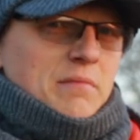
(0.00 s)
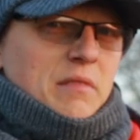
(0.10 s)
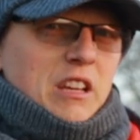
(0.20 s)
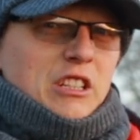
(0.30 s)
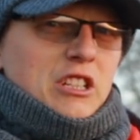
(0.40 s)

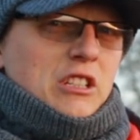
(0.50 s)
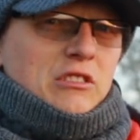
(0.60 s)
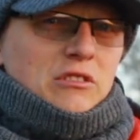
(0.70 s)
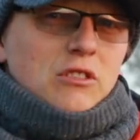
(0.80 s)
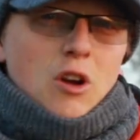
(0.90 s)
you can just
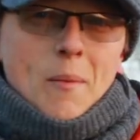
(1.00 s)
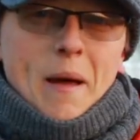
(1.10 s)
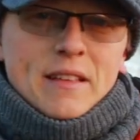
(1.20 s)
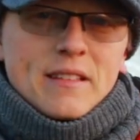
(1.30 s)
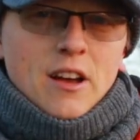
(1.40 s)
crop
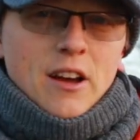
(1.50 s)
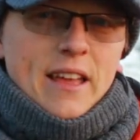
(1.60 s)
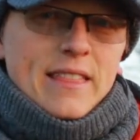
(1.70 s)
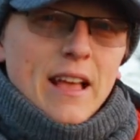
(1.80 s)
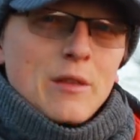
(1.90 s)
out the sky.
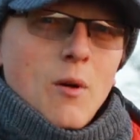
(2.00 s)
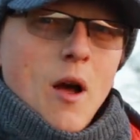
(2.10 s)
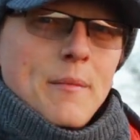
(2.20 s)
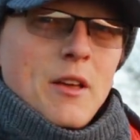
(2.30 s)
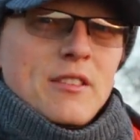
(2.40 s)
That's
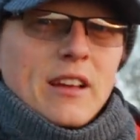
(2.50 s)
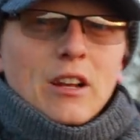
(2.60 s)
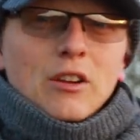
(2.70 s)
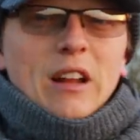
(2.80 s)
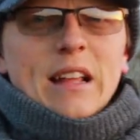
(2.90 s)
why I'm using a
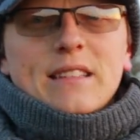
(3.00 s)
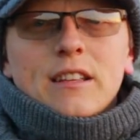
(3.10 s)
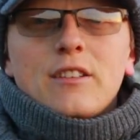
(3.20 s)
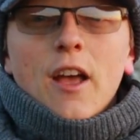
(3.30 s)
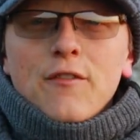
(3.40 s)
long lens.
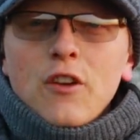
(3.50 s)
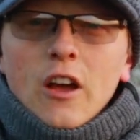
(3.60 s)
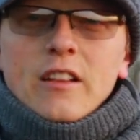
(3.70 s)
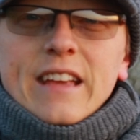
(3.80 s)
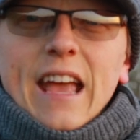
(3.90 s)
So if you're
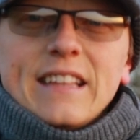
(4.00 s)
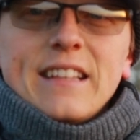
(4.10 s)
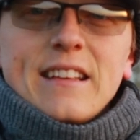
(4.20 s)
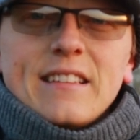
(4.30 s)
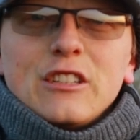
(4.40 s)
going to get into
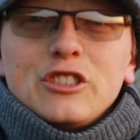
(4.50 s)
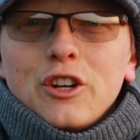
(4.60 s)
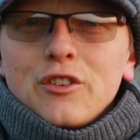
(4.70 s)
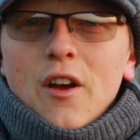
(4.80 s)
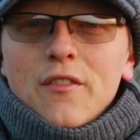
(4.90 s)
this
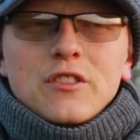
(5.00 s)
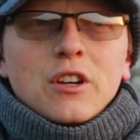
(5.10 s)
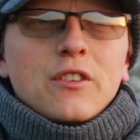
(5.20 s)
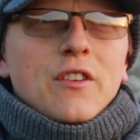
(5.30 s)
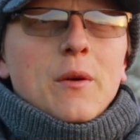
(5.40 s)
genre of
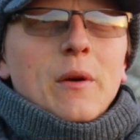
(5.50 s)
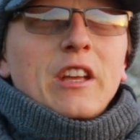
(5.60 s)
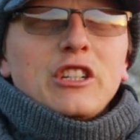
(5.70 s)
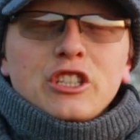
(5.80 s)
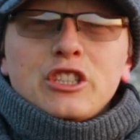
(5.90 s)
photography where
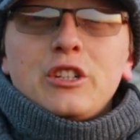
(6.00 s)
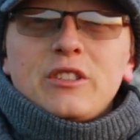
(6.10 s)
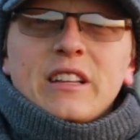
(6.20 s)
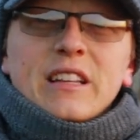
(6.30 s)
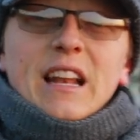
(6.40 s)
you're just
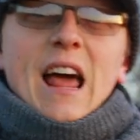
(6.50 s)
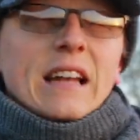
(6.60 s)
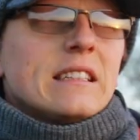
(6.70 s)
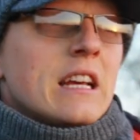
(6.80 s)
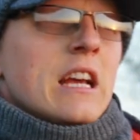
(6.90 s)
shooting the
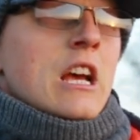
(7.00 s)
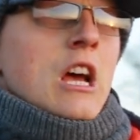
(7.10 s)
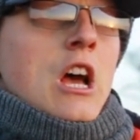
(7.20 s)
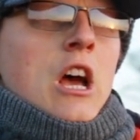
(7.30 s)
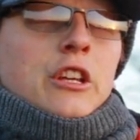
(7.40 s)
land,
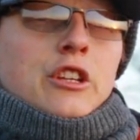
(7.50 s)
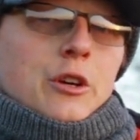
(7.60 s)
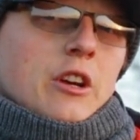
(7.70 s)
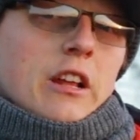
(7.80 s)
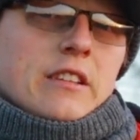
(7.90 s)

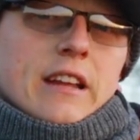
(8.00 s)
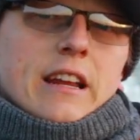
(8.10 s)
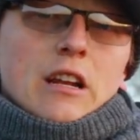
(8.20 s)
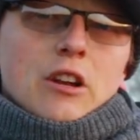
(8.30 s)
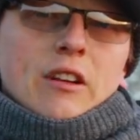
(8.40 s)
you're going to
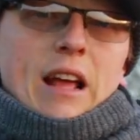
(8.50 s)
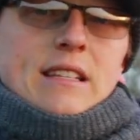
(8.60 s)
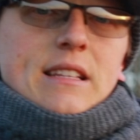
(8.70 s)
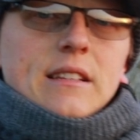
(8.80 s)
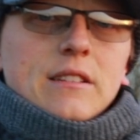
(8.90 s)
need a long
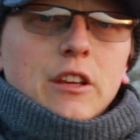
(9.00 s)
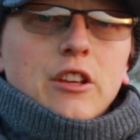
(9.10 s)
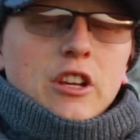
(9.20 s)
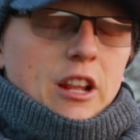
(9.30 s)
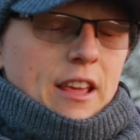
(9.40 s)
lens. So
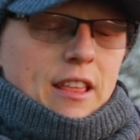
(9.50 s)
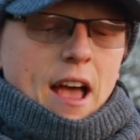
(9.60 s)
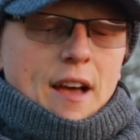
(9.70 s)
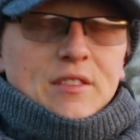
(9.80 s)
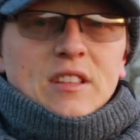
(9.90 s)
you could either
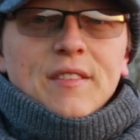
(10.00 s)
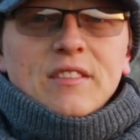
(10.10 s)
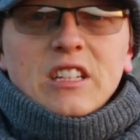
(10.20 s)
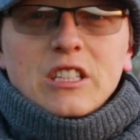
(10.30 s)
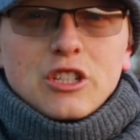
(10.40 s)
have a
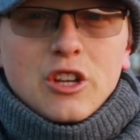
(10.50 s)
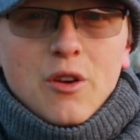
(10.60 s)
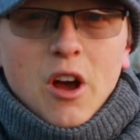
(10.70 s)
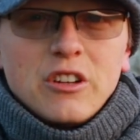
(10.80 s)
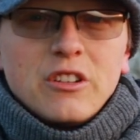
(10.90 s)

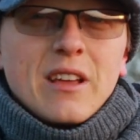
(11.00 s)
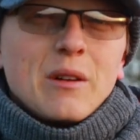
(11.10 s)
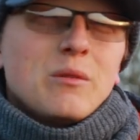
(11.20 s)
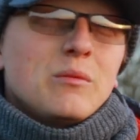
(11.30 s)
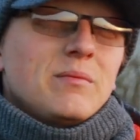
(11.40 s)
70-200
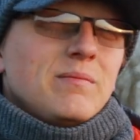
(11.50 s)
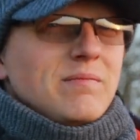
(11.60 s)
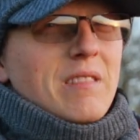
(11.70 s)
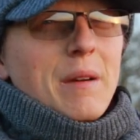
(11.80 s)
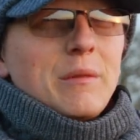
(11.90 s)
that
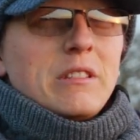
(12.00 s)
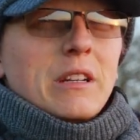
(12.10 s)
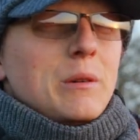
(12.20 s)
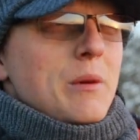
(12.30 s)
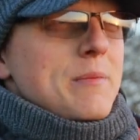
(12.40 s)
will
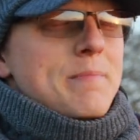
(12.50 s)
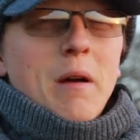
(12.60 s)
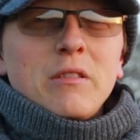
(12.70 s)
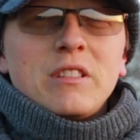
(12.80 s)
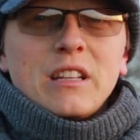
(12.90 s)
deal with
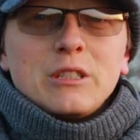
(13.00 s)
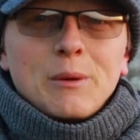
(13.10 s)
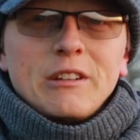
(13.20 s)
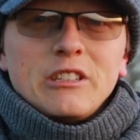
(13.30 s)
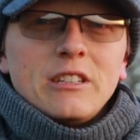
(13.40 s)
most
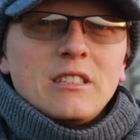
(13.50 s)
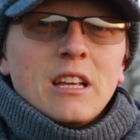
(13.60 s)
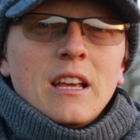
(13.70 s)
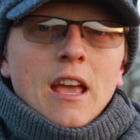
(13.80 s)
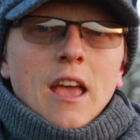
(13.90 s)
situations.
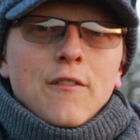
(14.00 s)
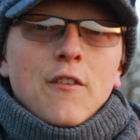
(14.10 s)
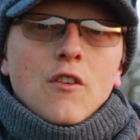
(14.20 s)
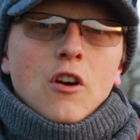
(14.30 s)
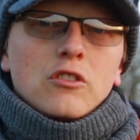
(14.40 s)
If
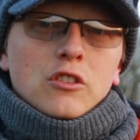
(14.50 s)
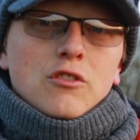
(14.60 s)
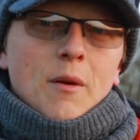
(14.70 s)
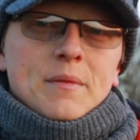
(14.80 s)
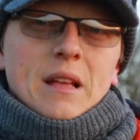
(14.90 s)
you've got a
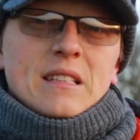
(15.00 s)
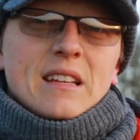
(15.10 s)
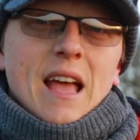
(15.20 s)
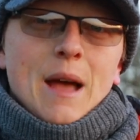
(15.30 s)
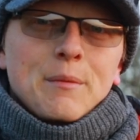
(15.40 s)
crop sensor
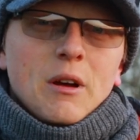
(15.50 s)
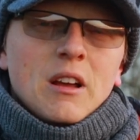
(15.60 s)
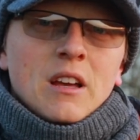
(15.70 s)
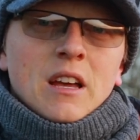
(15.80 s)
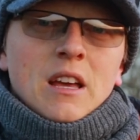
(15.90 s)
camera,
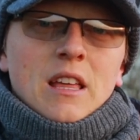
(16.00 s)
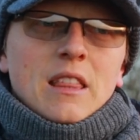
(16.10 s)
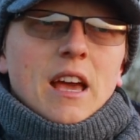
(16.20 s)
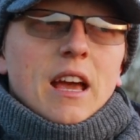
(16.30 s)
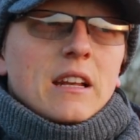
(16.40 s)

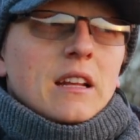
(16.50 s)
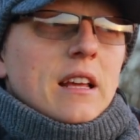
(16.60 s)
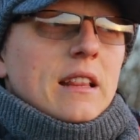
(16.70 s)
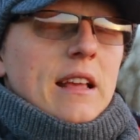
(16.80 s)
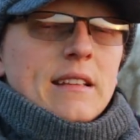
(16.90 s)
then
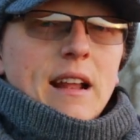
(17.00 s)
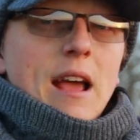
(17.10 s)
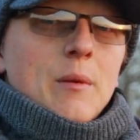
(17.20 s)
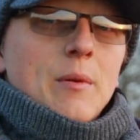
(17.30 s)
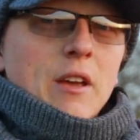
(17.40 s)
that's going to
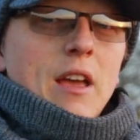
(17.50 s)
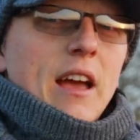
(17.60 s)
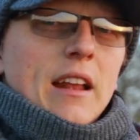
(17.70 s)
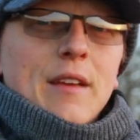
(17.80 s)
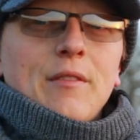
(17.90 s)
help you
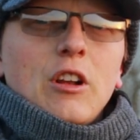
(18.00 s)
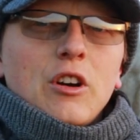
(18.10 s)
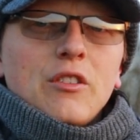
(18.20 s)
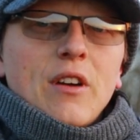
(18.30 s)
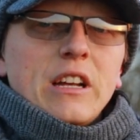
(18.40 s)
get an even
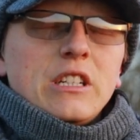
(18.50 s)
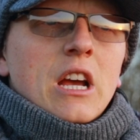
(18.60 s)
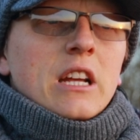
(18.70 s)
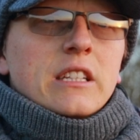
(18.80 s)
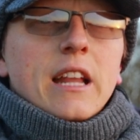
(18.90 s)
longer range.
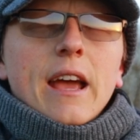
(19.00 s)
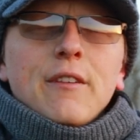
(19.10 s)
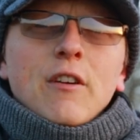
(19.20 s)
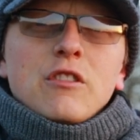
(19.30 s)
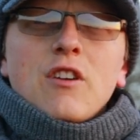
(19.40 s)
Today
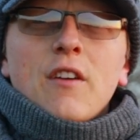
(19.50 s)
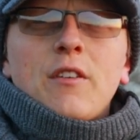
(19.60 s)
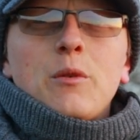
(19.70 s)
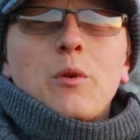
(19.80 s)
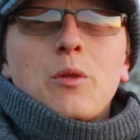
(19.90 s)
I'm
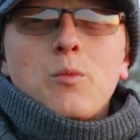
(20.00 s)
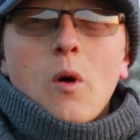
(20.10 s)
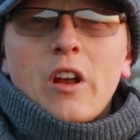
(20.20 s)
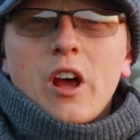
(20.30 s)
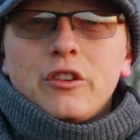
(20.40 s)
photographing with the
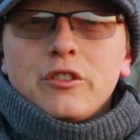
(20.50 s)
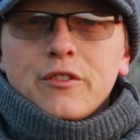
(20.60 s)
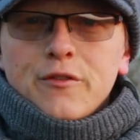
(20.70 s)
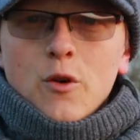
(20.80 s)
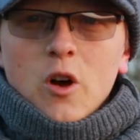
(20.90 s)

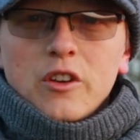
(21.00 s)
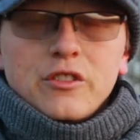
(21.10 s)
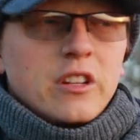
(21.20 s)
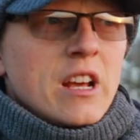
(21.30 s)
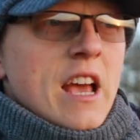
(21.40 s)

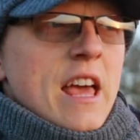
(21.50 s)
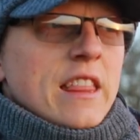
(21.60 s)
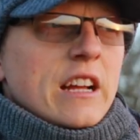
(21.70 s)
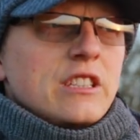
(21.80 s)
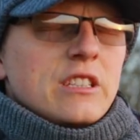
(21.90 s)
100-400.
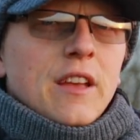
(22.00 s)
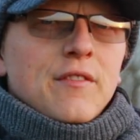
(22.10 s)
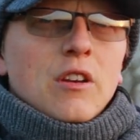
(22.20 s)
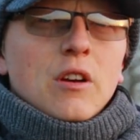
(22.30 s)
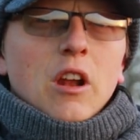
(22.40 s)
That just
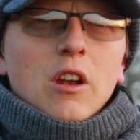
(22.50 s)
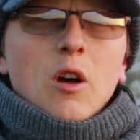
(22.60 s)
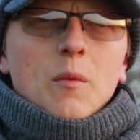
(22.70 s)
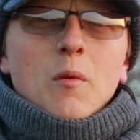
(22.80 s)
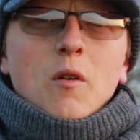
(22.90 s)
gives you a
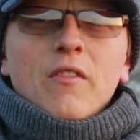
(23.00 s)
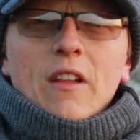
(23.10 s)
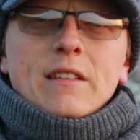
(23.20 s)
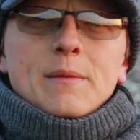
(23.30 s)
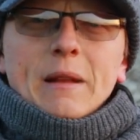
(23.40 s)
lot more
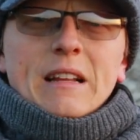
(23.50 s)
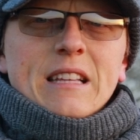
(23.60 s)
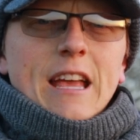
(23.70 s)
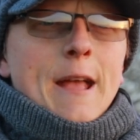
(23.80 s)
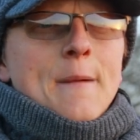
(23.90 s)

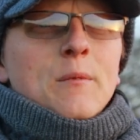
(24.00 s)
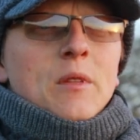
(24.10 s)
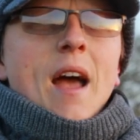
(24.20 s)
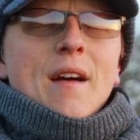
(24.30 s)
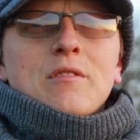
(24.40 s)
flexibility
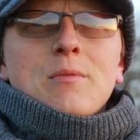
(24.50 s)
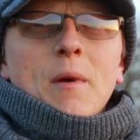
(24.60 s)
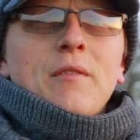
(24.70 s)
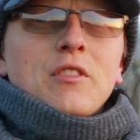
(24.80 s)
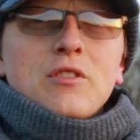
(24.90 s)
without having to
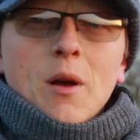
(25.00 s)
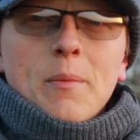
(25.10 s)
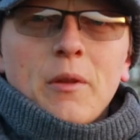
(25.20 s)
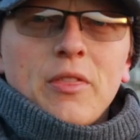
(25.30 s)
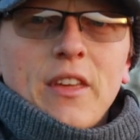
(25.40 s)
move your
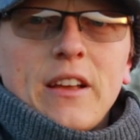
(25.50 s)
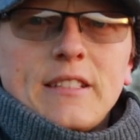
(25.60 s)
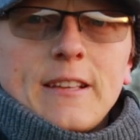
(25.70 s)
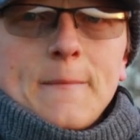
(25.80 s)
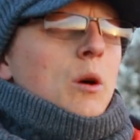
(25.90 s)
tripod and
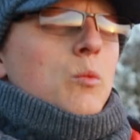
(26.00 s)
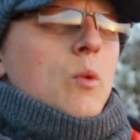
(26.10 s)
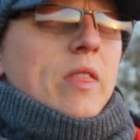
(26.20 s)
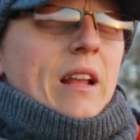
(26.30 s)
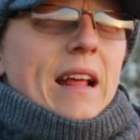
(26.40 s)
things.
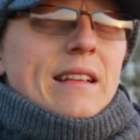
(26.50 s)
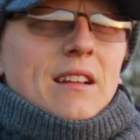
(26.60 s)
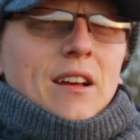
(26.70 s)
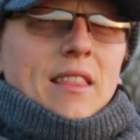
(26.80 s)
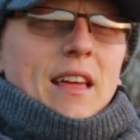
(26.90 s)
With a lens
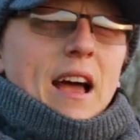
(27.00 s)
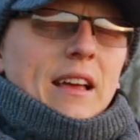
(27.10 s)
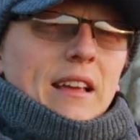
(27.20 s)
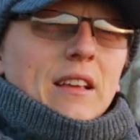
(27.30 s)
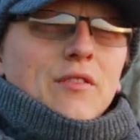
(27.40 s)
like that,
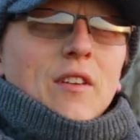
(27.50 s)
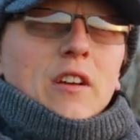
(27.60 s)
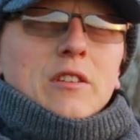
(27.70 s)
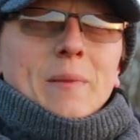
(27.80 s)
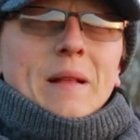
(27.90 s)
it is
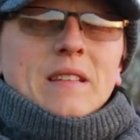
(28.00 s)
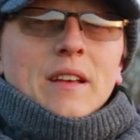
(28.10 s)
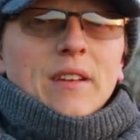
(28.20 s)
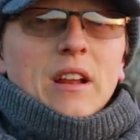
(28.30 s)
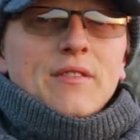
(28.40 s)
very
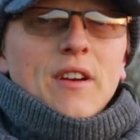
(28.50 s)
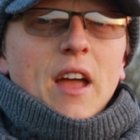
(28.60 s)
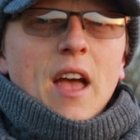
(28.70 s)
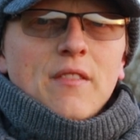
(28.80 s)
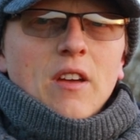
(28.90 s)
expensive and it's very
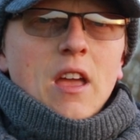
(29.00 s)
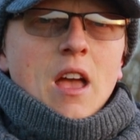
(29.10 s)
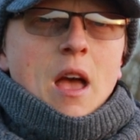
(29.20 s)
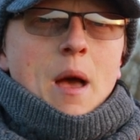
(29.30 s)
heavy,